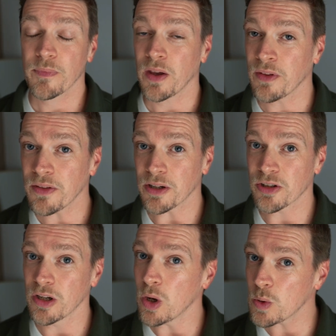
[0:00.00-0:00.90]
And then there's
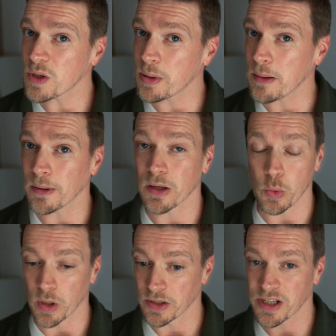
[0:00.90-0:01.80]
loads of people who
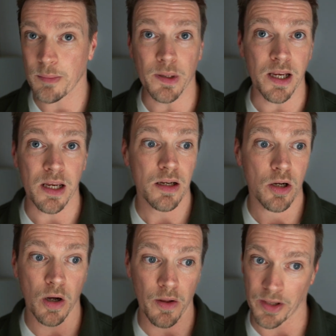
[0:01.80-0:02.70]
will simply
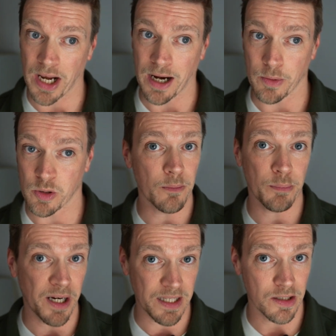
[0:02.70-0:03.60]
call the language
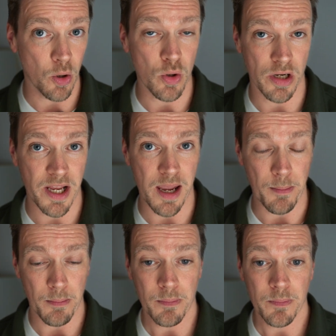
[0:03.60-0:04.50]
by its local name.